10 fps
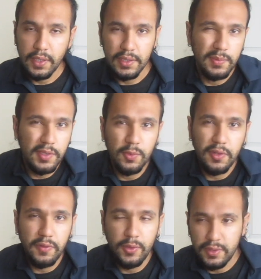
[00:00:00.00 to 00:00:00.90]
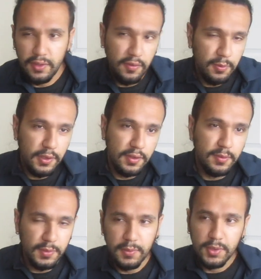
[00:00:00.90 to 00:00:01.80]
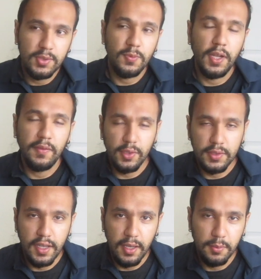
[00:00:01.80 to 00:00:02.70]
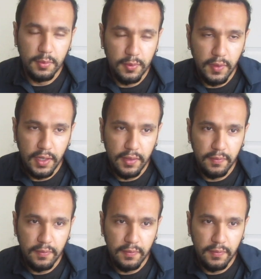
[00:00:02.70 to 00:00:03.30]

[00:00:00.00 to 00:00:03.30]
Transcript: Sometimes you want to feel yourself, right? Sometimes you just want to have a good time, right?